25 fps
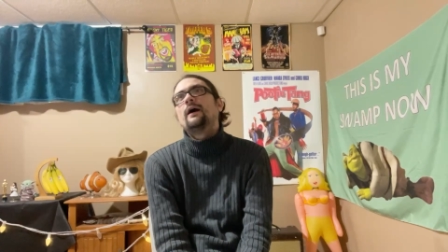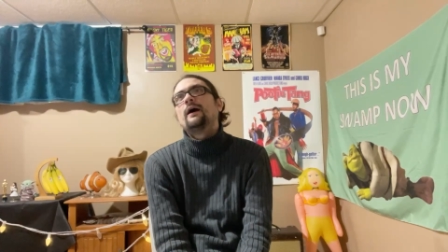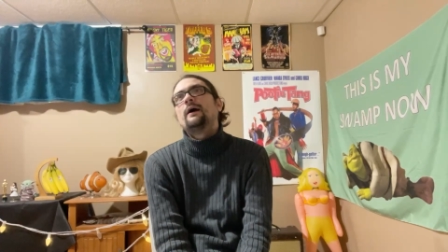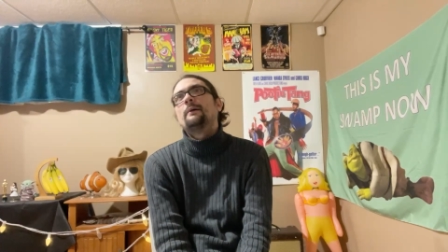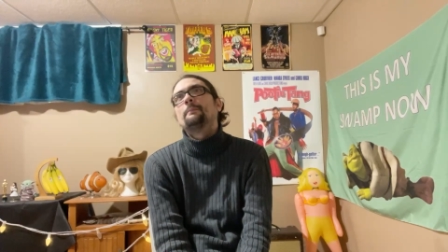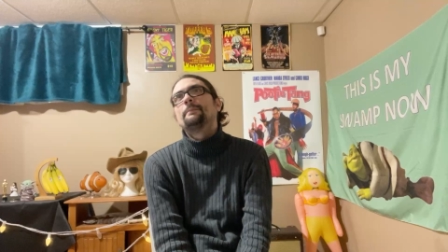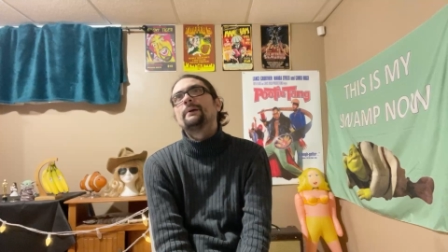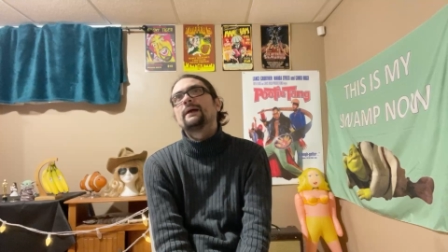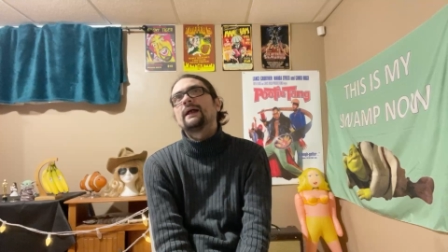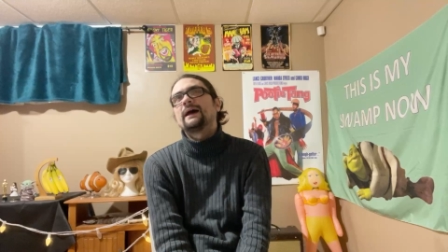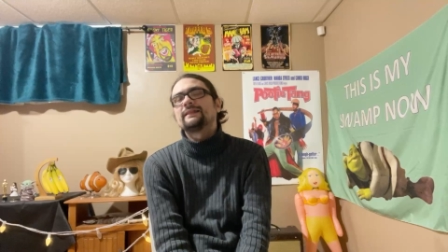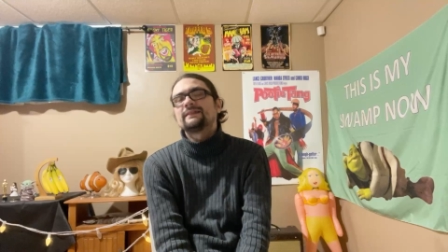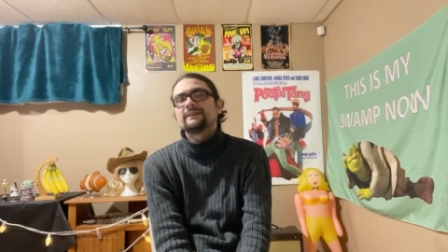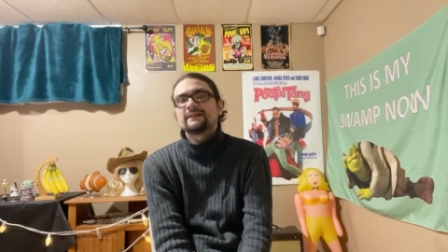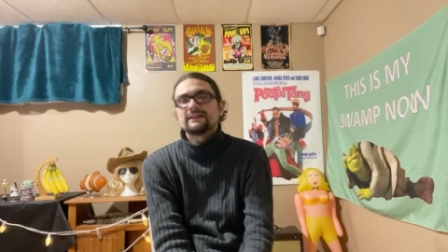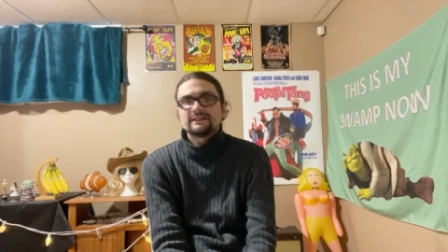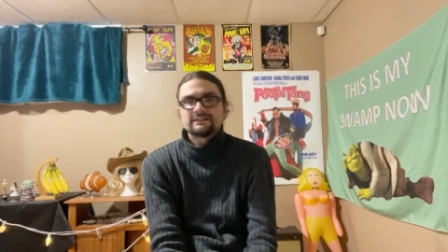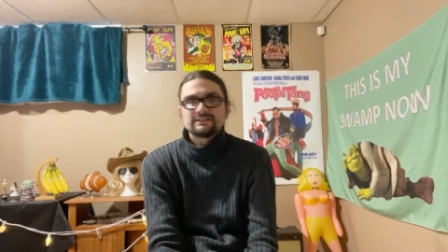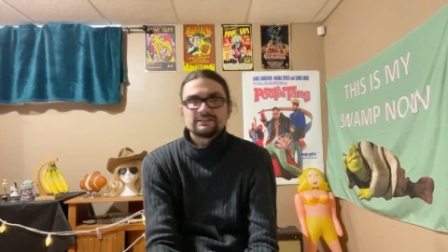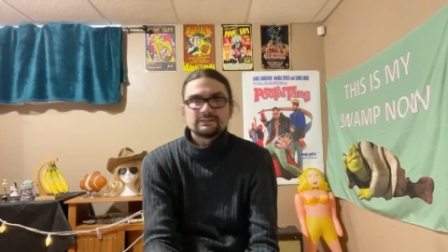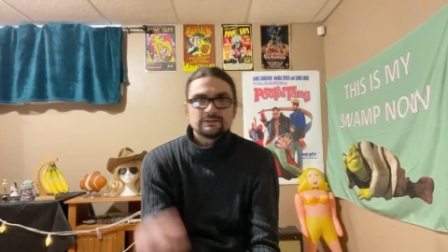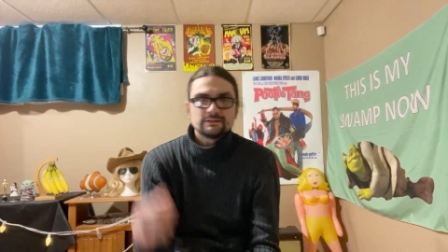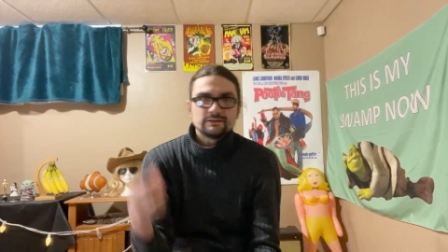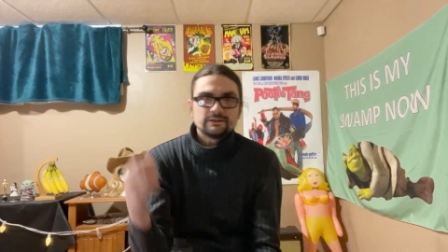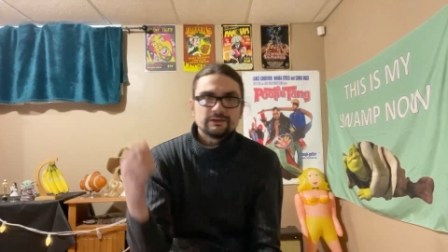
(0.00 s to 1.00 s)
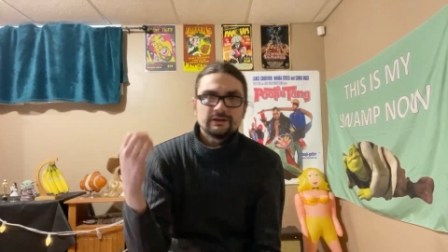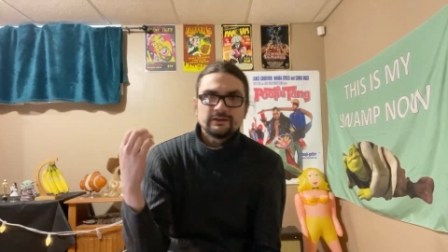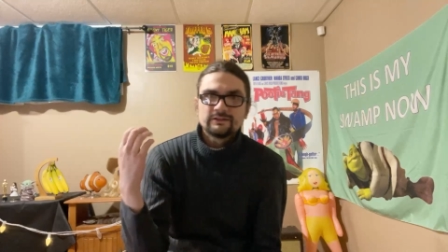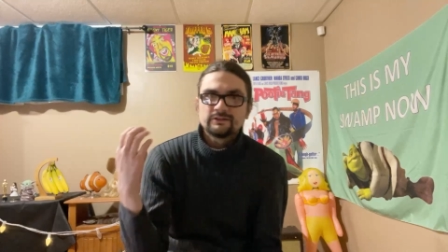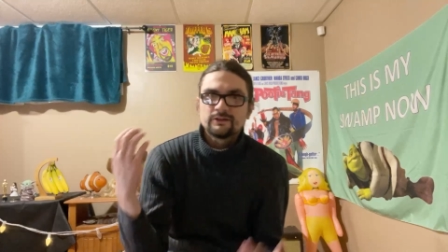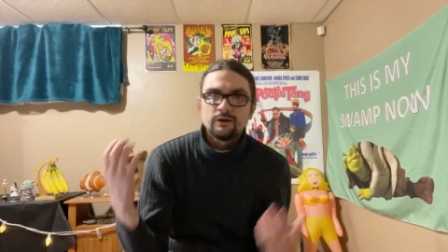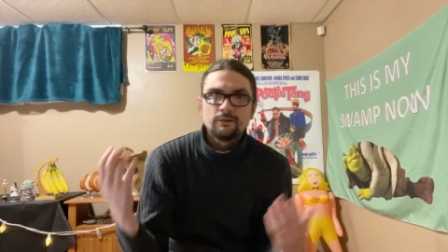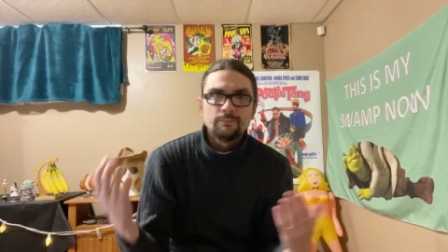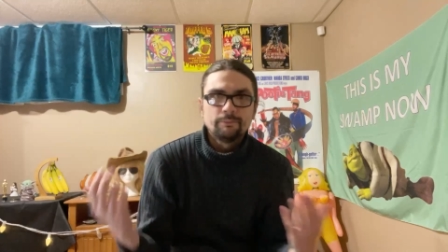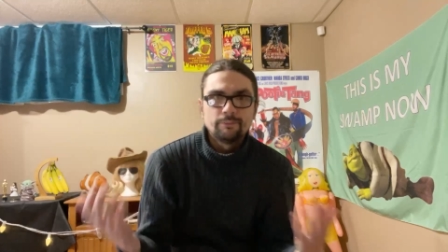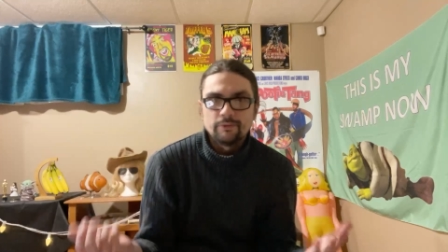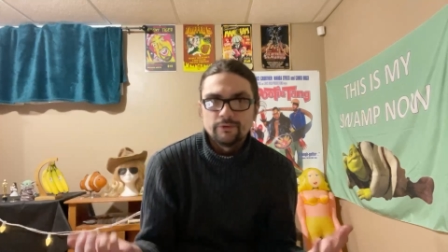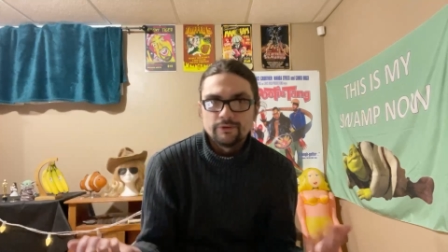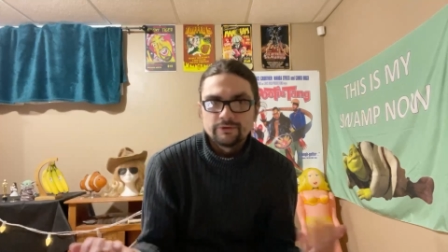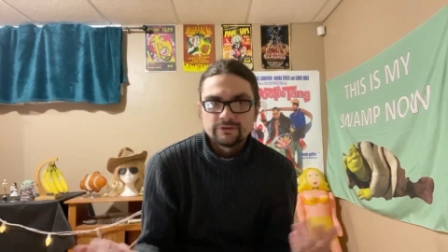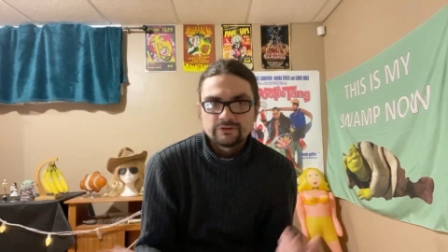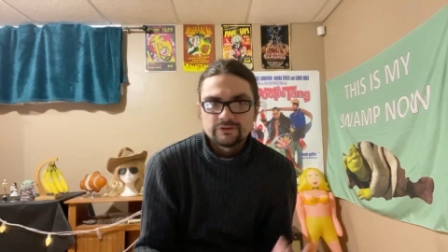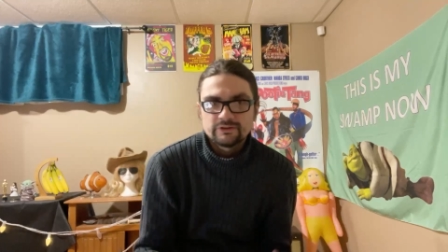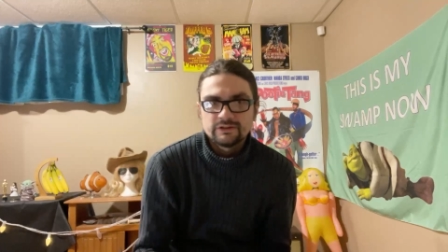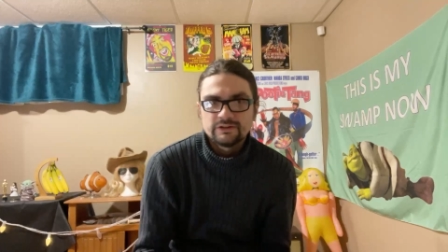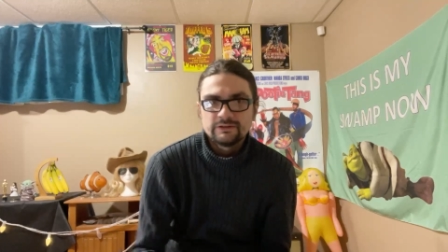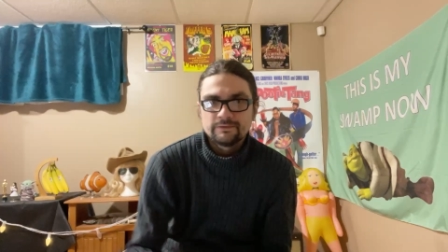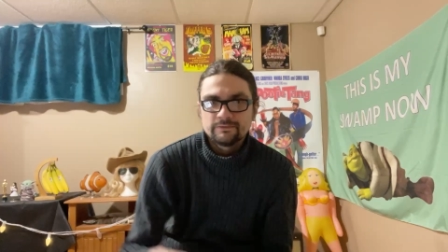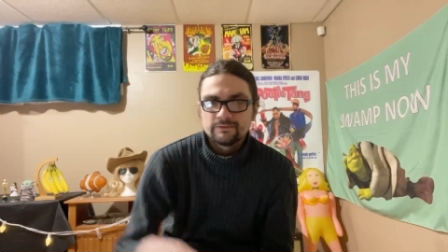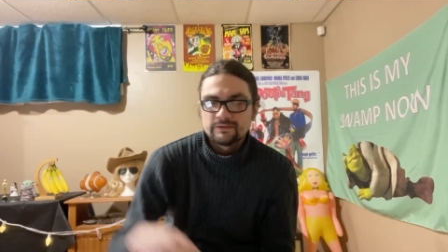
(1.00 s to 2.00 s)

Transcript: But I think it's all bullshit,